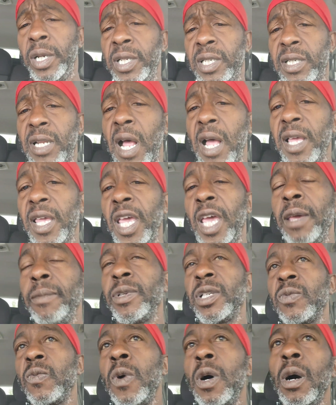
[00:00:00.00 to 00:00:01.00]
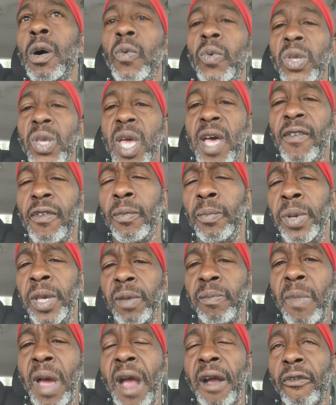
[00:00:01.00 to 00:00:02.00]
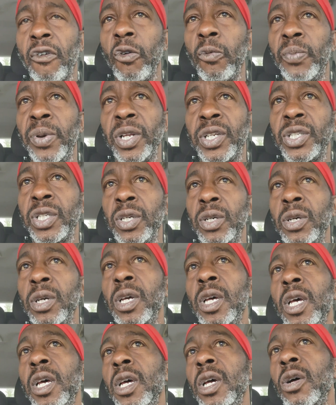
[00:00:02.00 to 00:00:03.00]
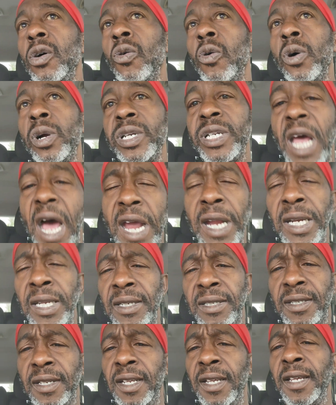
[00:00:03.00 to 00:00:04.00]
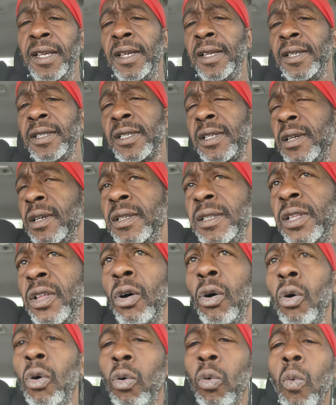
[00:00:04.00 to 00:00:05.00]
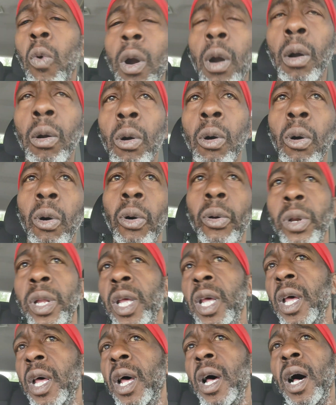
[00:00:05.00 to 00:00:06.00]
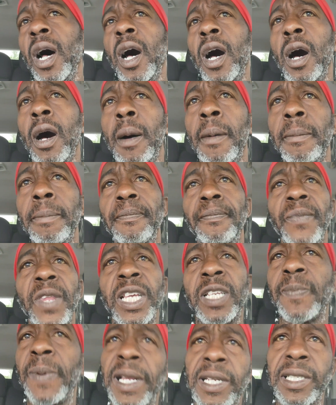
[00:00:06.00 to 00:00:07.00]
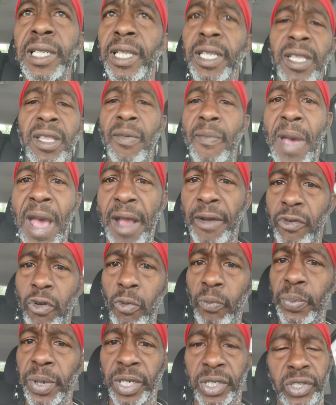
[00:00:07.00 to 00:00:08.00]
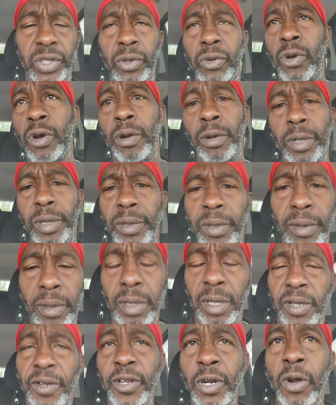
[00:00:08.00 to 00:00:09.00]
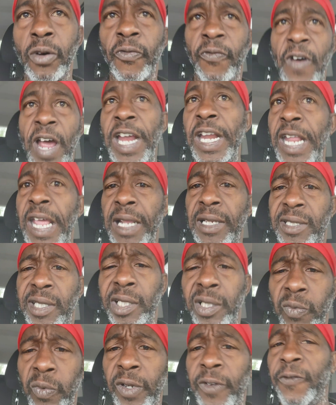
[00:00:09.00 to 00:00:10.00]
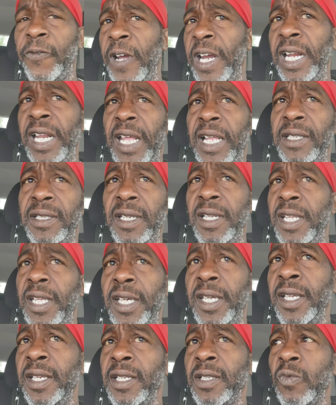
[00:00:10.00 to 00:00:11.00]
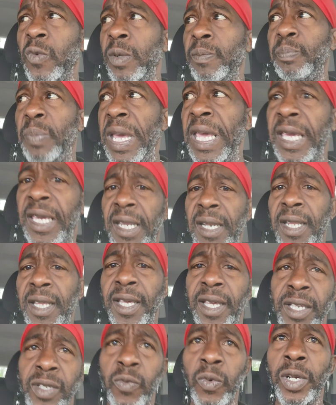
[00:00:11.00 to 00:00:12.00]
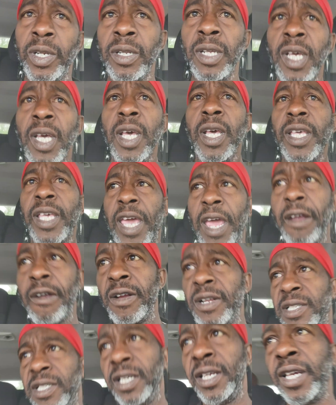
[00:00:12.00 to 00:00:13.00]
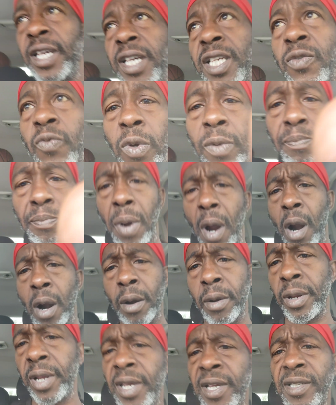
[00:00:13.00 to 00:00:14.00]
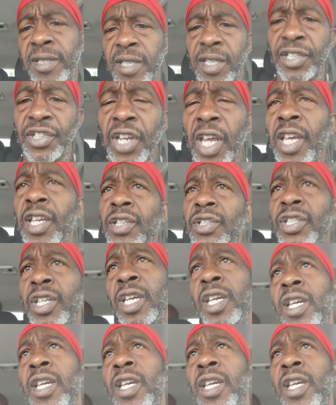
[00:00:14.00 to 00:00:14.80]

in the stock game as well when you have a big macro picture on dynasties, the, the whole world, um, especially the macro picture on you know finances, what financing is, what banking is, what currency is, what barter is, exchange